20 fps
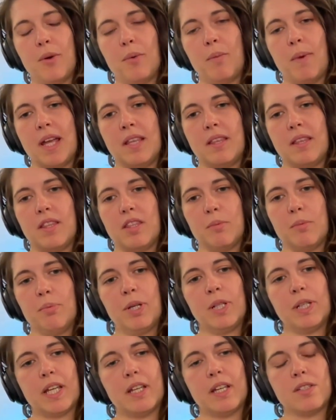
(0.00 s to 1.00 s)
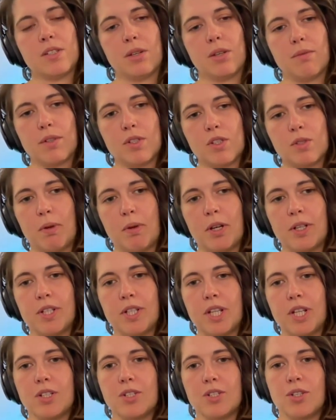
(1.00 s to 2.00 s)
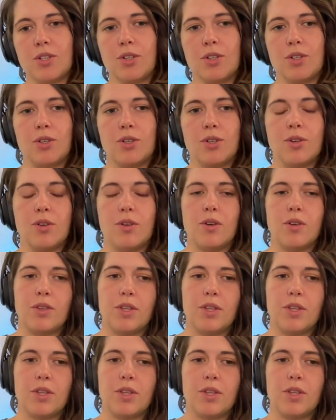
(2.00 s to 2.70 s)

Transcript: the way that the police are responding to